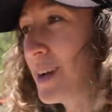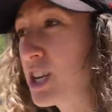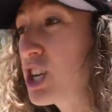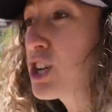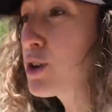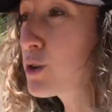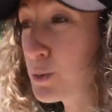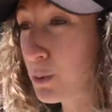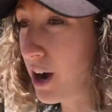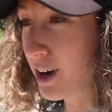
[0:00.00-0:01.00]
made
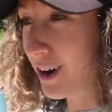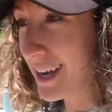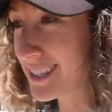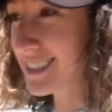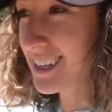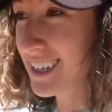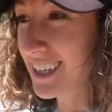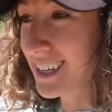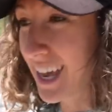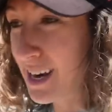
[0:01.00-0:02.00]
huge progress
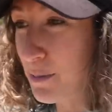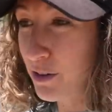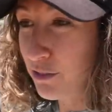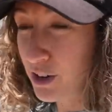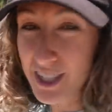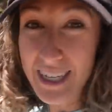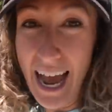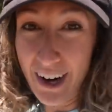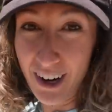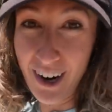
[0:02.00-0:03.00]
getting up the first
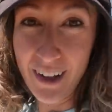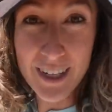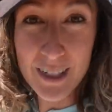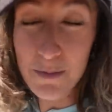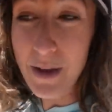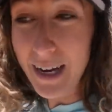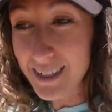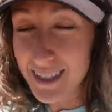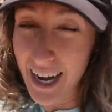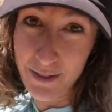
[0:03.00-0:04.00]
header on this main
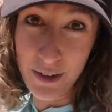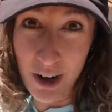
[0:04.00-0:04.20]
side of the